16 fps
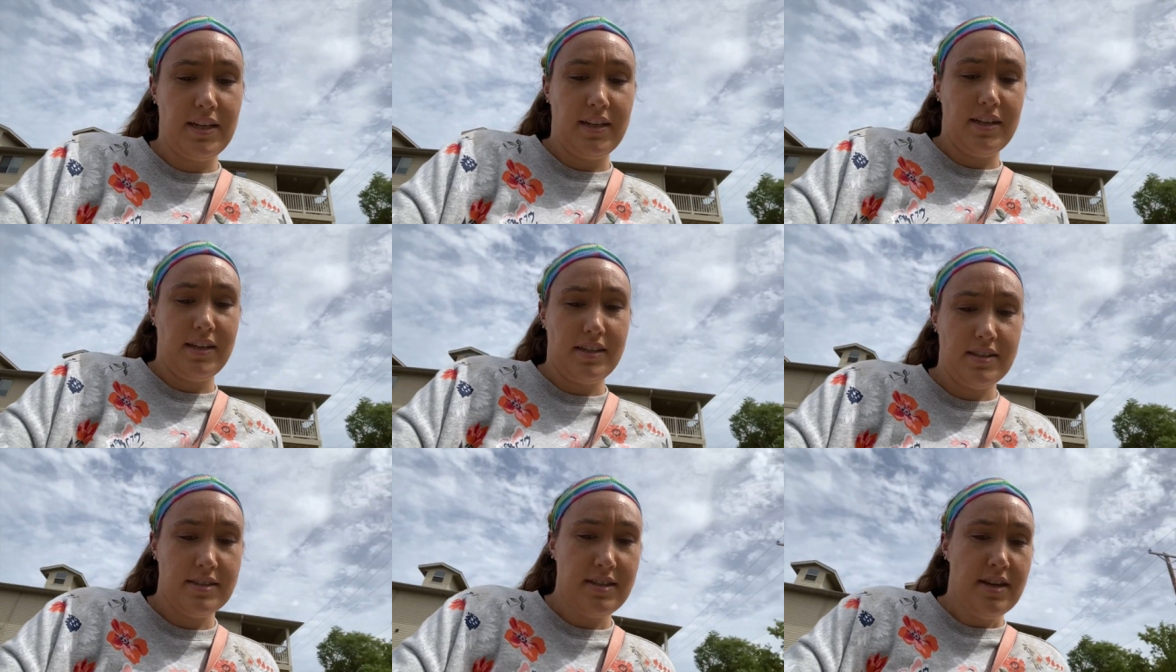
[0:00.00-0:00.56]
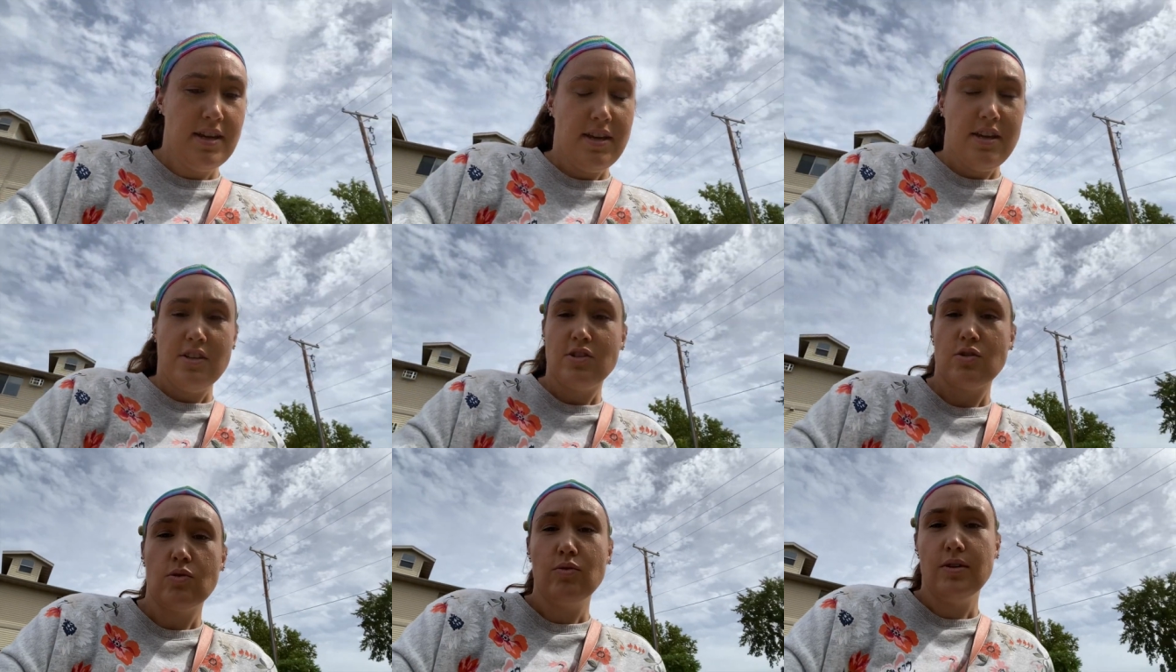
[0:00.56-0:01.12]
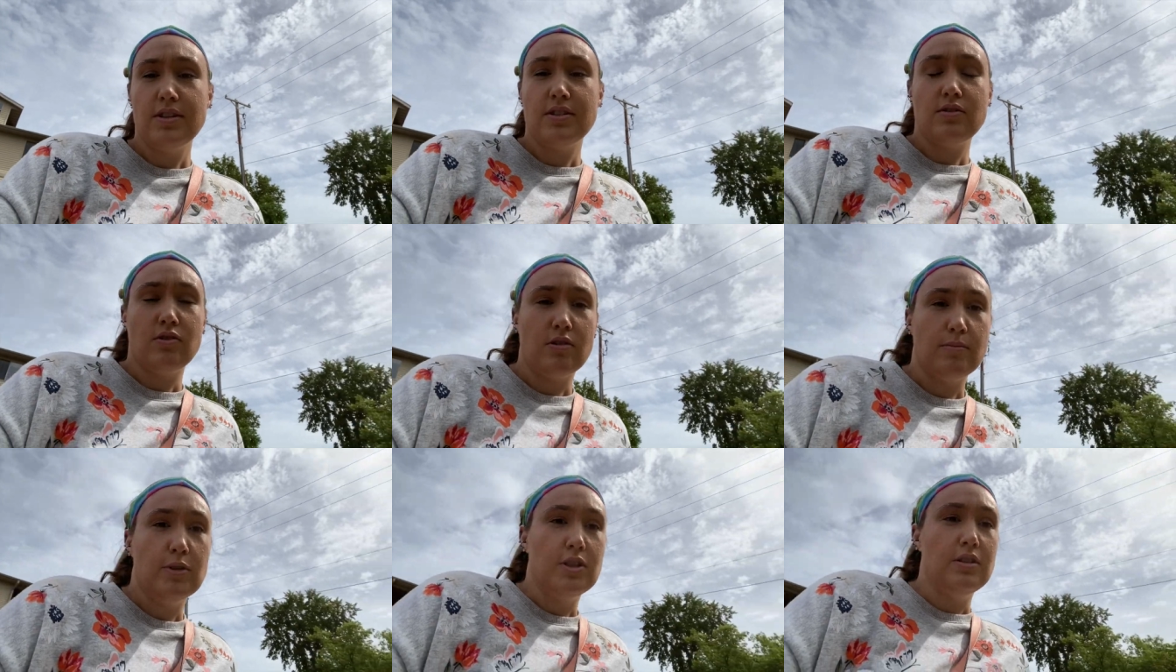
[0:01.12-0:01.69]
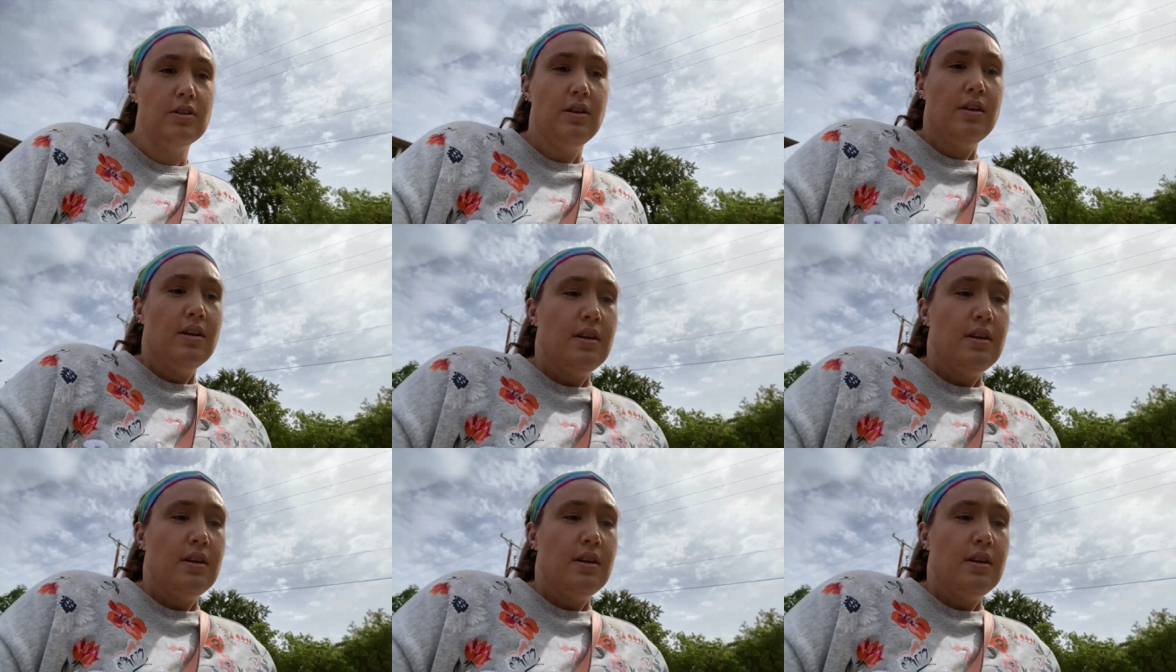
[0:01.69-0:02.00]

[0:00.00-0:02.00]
is school as normal,